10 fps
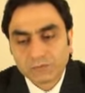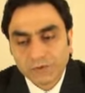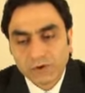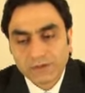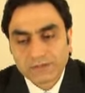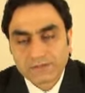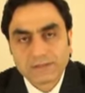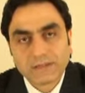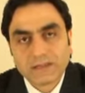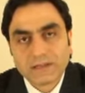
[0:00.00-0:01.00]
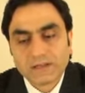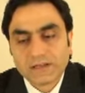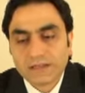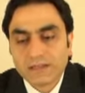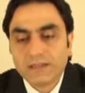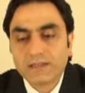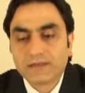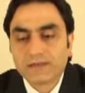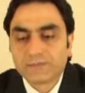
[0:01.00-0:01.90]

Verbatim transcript: point he